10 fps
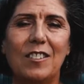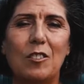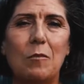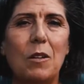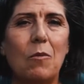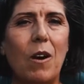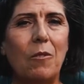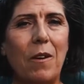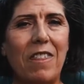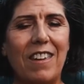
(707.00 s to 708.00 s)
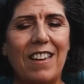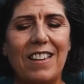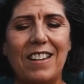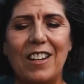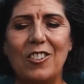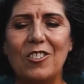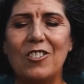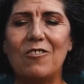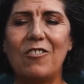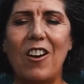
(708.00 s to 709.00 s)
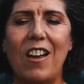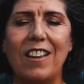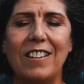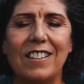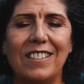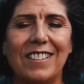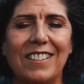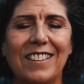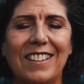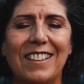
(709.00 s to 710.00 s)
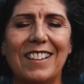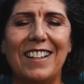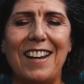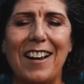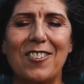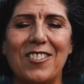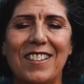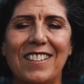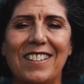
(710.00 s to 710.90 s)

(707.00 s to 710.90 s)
to be one with it in your divine connection.